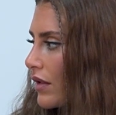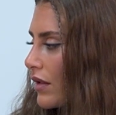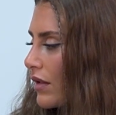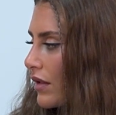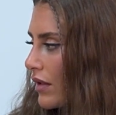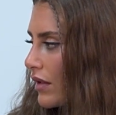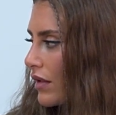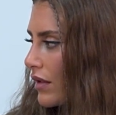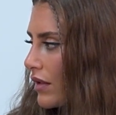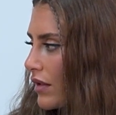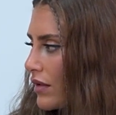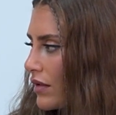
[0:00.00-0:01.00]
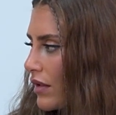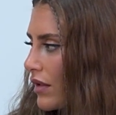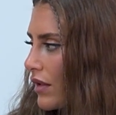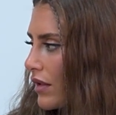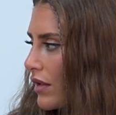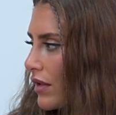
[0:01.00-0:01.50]

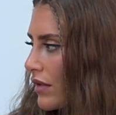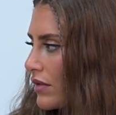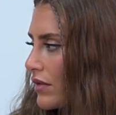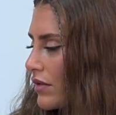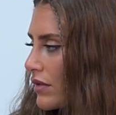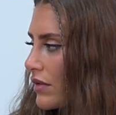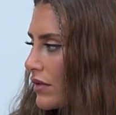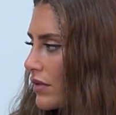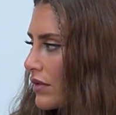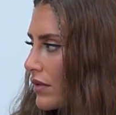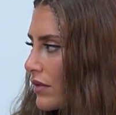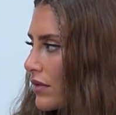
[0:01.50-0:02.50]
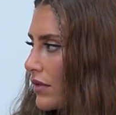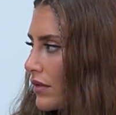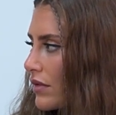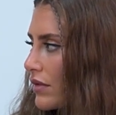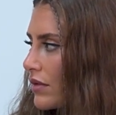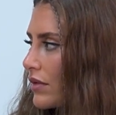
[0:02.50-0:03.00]

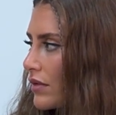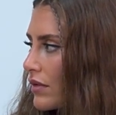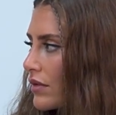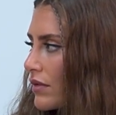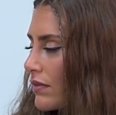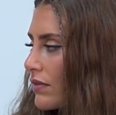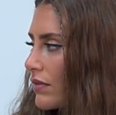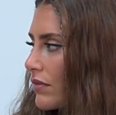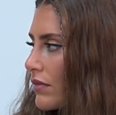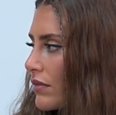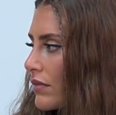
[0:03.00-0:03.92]
This person isn't speaking.